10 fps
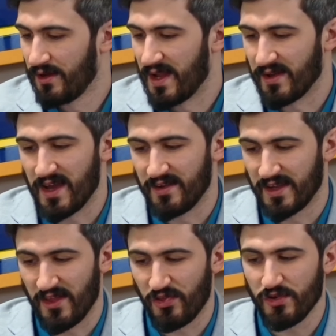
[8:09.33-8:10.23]
Now, again, it
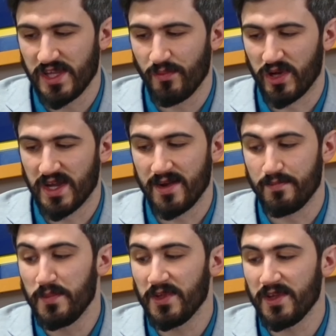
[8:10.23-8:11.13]
got
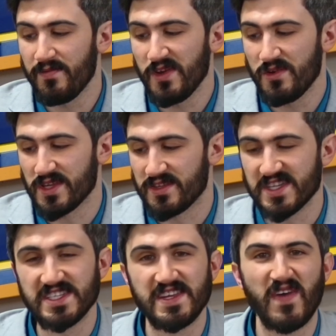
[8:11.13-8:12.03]
13.9 million views and
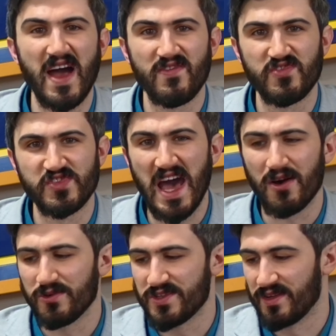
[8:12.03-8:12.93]

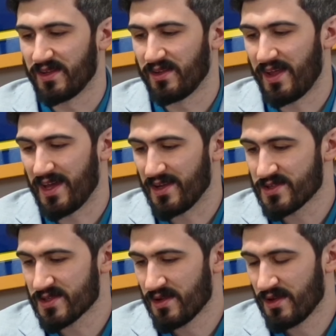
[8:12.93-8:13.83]
65,000
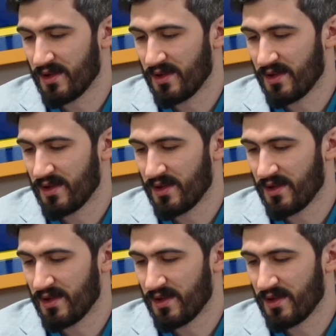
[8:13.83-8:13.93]
likes.